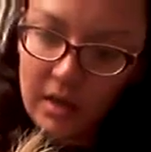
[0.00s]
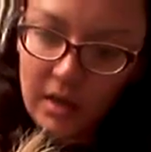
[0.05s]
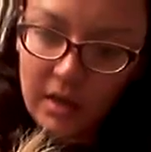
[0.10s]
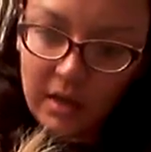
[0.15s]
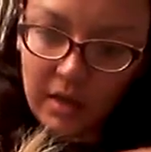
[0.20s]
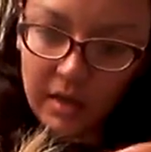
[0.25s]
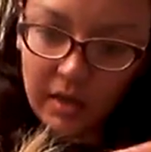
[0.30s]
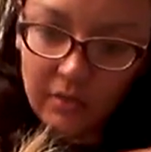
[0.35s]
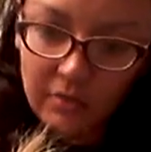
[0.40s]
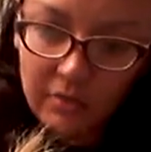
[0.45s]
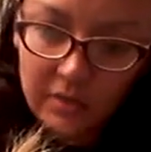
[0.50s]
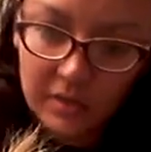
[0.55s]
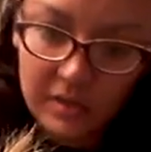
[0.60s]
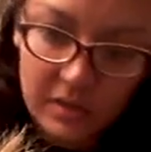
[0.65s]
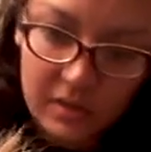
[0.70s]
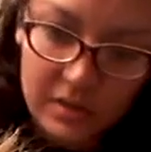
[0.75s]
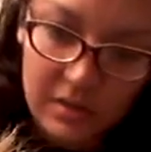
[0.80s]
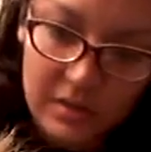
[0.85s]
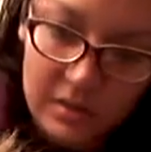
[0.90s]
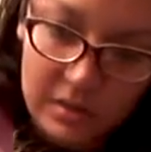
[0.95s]
heat
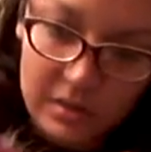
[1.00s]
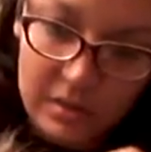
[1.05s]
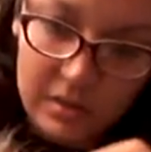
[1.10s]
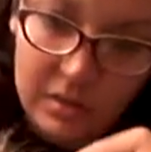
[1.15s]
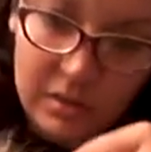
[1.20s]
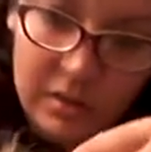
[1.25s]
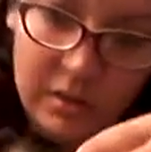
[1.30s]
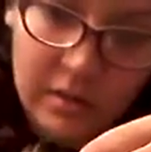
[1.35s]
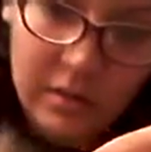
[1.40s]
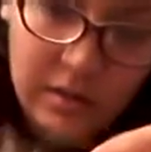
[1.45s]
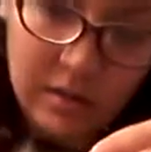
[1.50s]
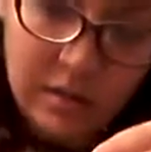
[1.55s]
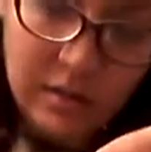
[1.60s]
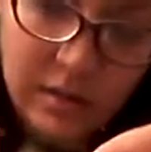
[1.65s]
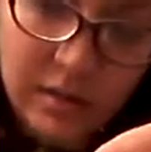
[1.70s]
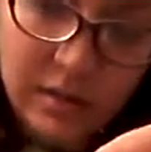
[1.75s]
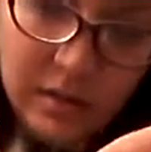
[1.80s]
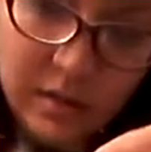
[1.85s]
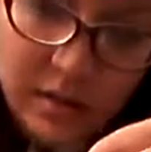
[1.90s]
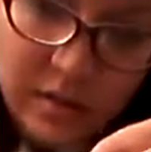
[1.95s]
resistant.
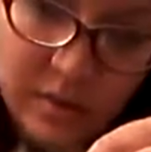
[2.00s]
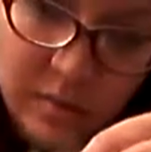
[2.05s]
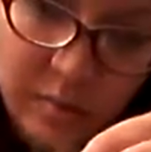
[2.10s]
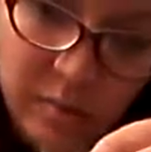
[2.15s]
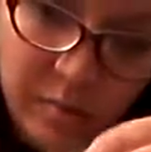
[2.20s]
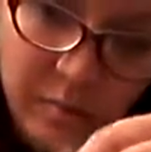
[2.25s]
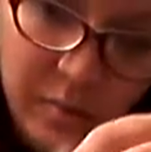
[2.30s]
This is